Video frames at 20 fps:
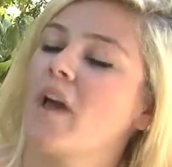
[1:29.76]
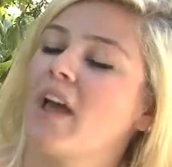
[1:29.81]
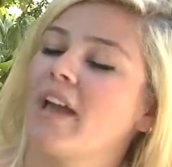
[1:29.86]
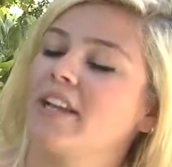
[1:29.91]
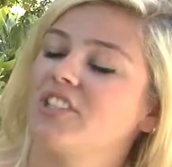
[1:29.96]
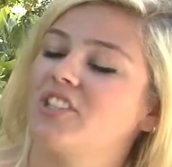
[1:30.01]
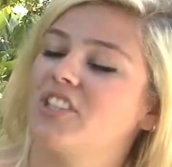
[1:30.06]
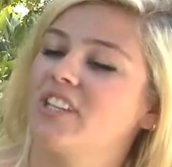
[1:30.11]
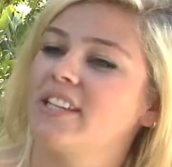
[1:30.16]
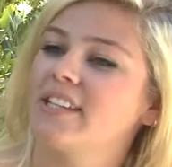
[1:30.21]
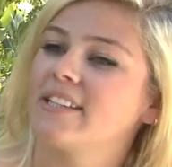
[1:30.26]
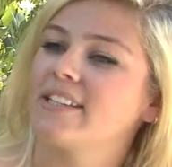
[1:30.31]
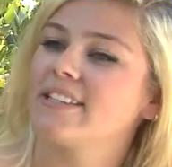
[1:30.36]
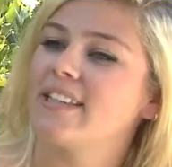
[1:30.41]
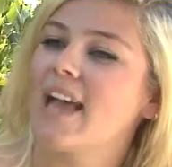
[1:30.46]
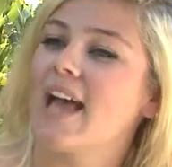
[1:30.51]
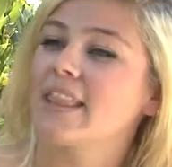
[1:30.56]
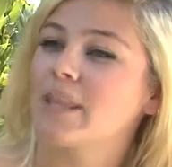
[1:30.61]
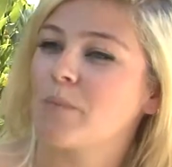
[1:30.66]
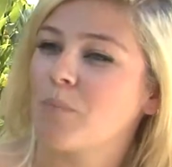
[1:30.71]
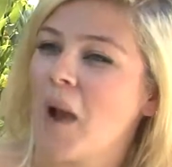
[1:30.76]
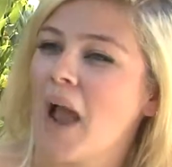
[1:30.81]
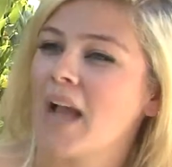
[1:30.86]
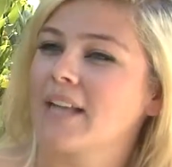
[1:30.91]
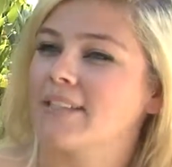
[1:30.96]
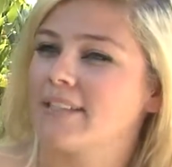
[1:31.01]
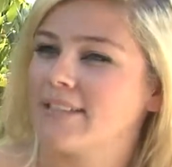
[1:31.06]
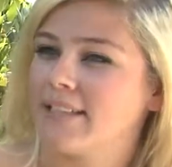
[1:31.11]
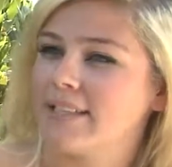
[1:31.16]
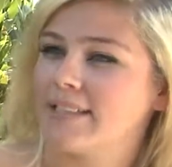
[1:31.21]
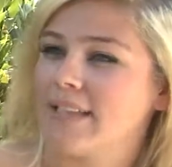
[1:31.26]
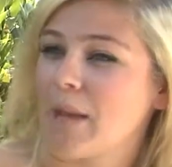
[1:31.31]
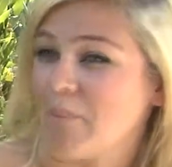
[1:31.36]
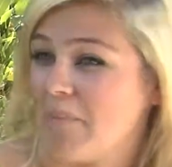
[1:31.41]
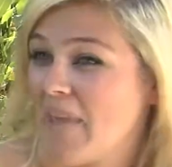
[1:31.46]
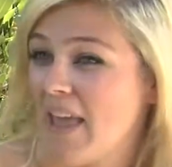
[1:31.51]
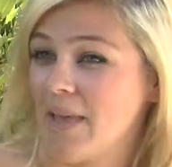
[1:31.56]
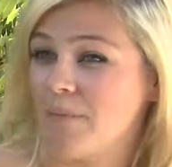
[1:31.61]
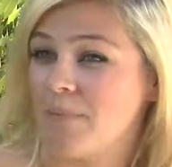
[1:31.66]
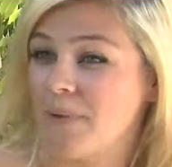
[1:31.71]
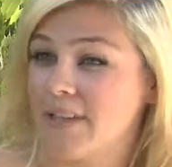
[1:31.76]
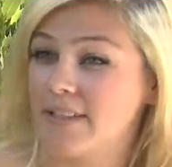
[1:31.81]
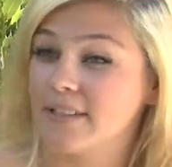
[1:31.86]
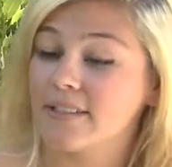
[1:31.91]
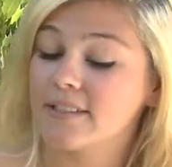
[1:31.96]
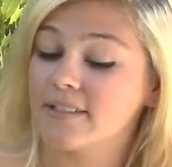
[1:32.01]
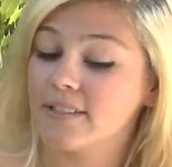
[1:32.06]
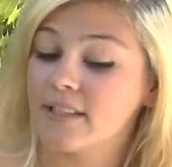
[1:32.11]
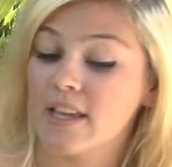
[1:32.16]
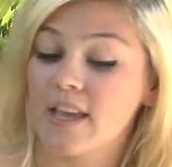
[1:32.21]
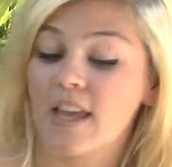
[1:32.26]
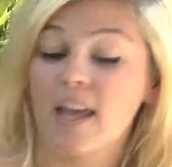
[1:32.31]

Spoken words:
the worksheets and the practice exam papers.